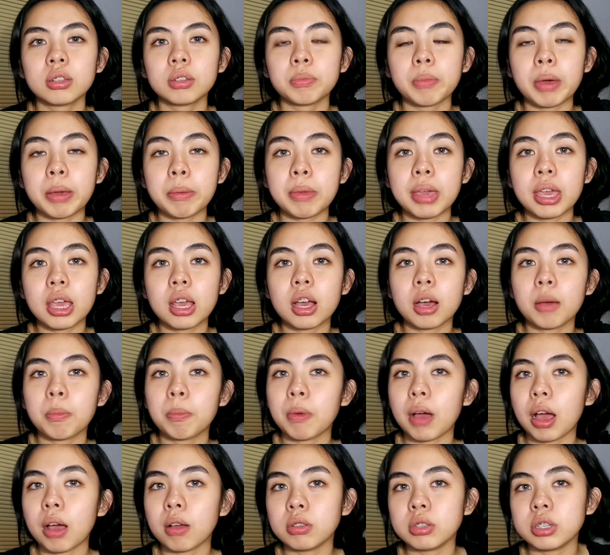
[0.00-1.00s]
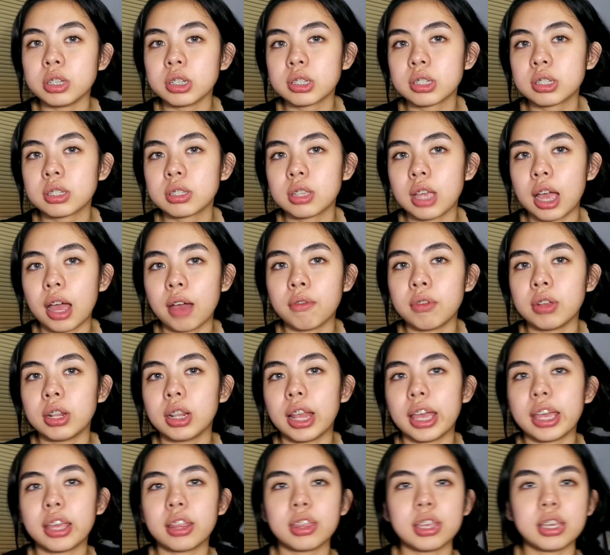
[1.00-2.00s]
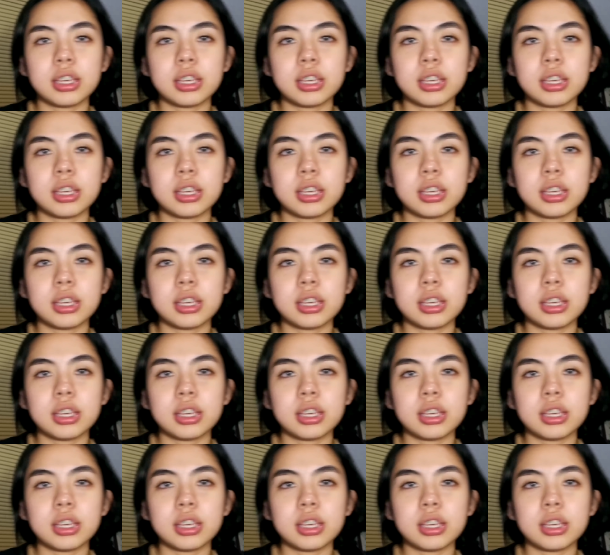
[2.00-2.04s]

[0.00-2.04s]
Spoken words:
my makeup. I'll just have it like